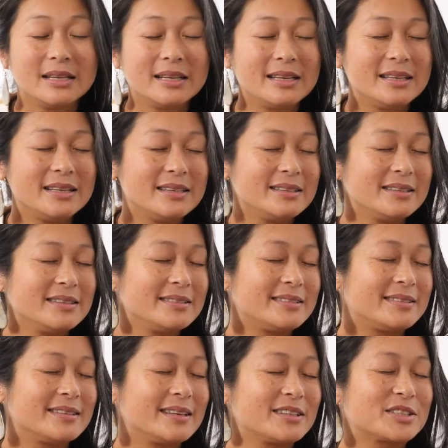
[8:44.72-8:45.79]

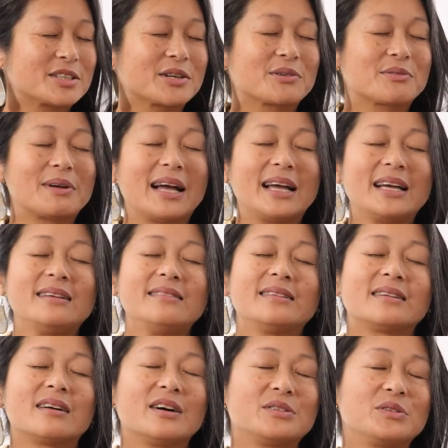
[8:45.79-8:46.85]
is a terrain
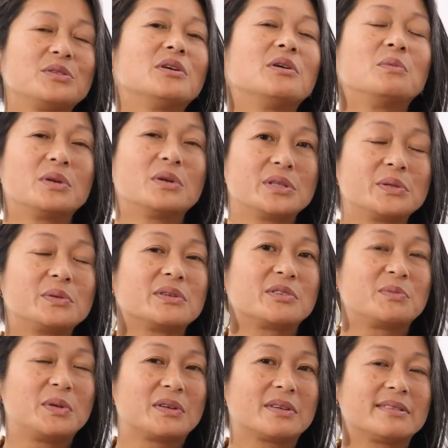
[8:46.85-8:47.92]
that I do not want to
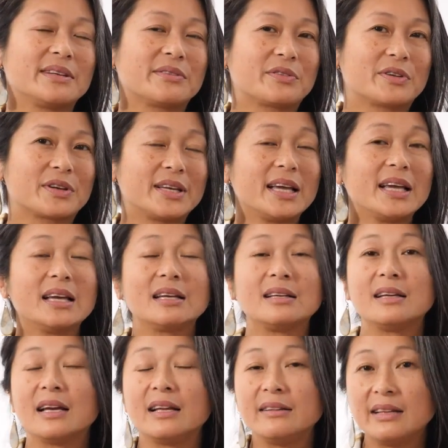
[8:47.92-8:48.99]
experience ever
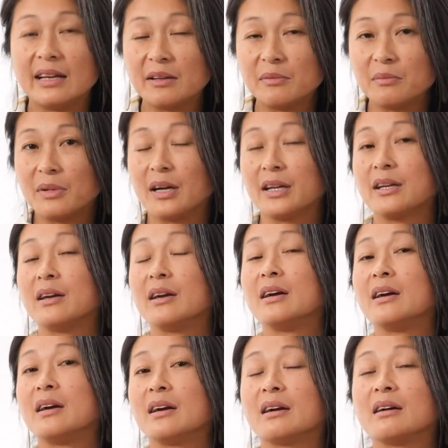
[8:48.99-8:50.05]
again, and yet my
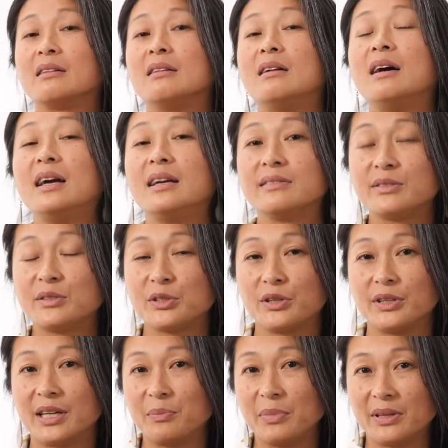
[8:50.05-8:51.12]
clients
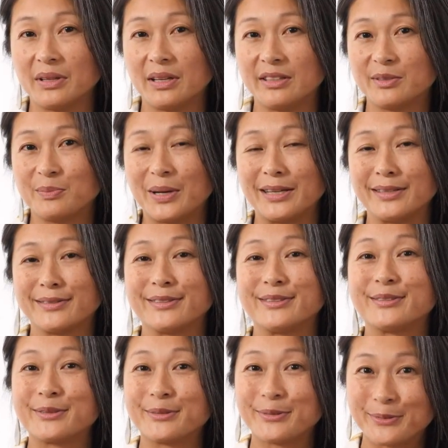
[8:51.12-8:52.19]
turn up in these
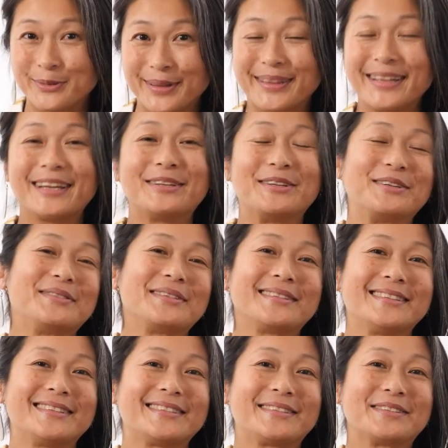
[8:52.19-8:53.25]
spaces with their nervous
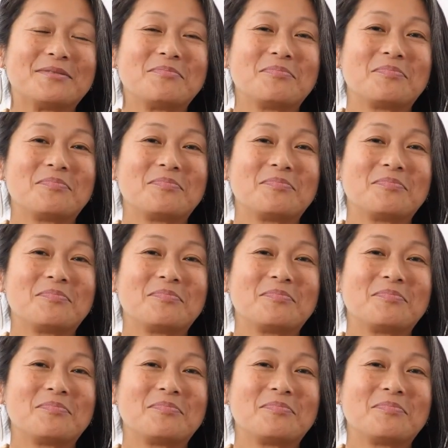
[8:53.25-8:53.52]
system.